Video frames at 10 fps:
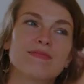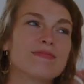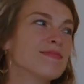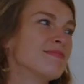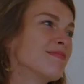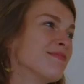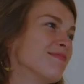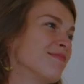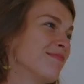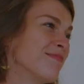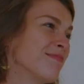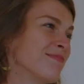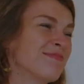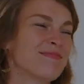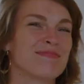
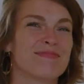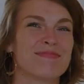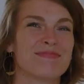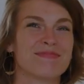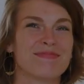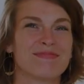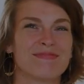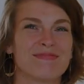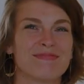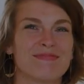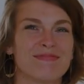The person shown says nothing.